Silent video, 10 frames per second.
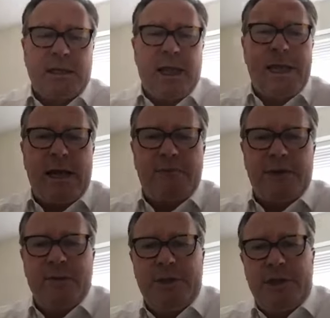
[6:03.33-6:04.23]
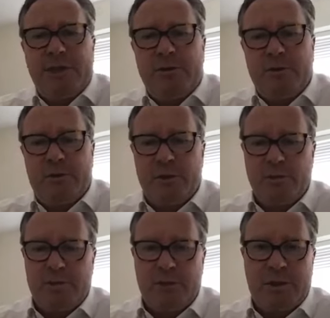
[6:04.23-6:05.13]
have some additional
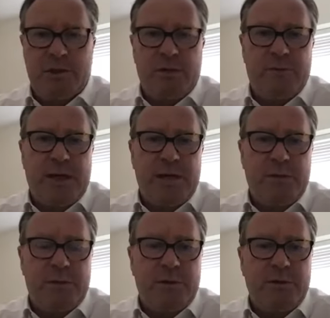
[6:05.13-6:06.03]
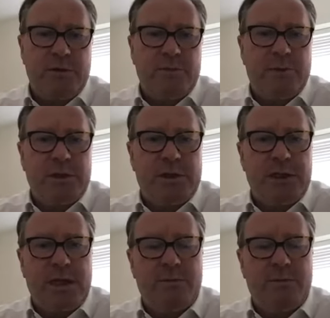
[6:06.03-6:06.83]
tools that are available to them that